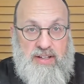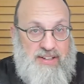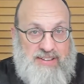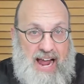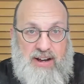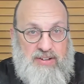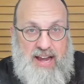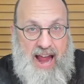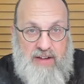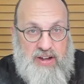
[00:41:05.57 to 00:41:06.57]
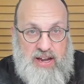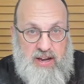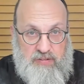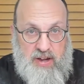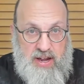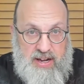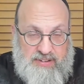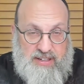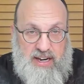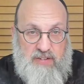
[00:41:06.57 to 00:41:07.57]
This guy doesn't have a chiv.
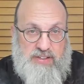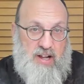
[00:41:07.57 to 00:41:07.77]
His chiv is